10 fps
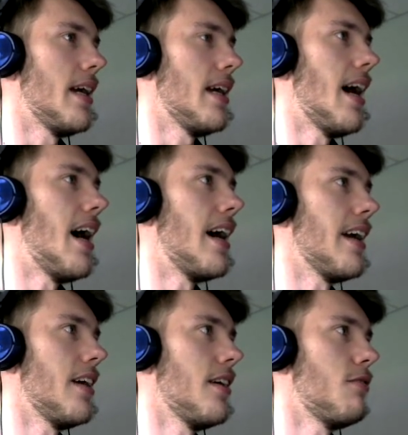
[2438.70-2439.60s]

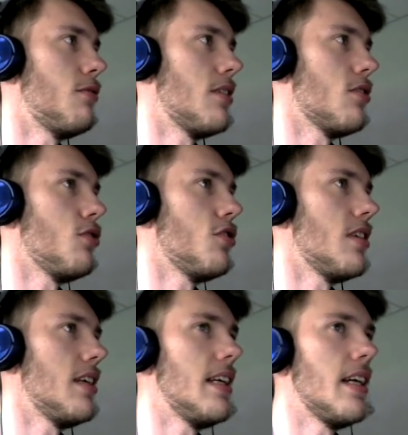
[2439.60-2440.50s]
higher resolution
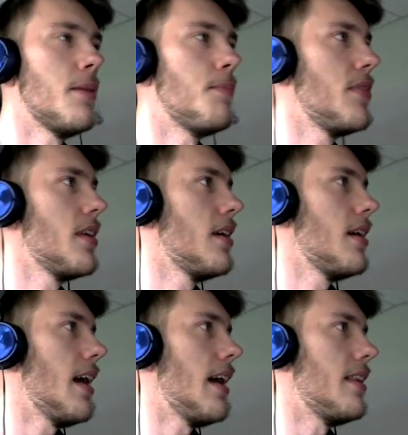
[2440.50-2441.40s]
here
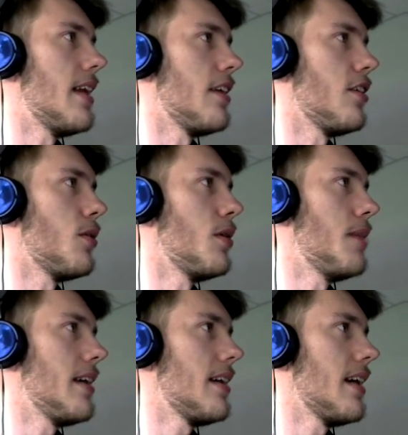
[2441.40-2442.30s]
and then go and
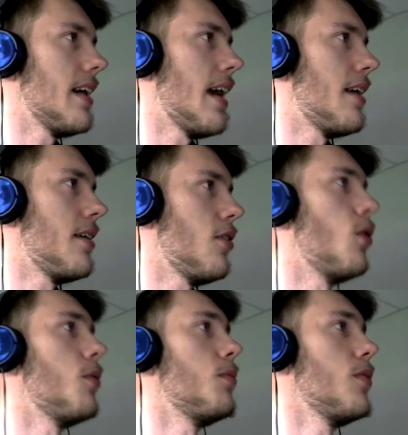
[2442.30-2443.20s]
bake it again,
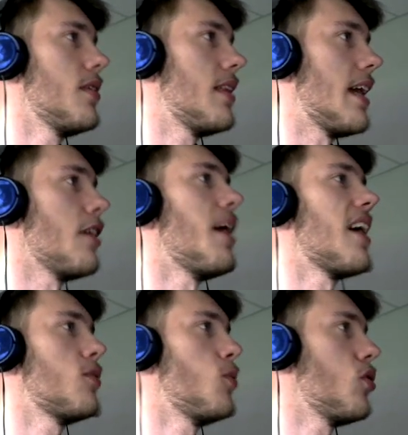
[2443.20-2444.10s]
or then go
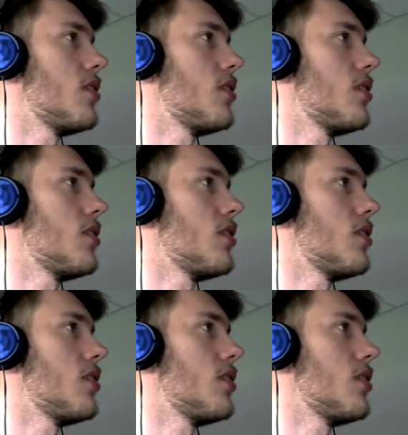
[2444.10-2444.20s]
export it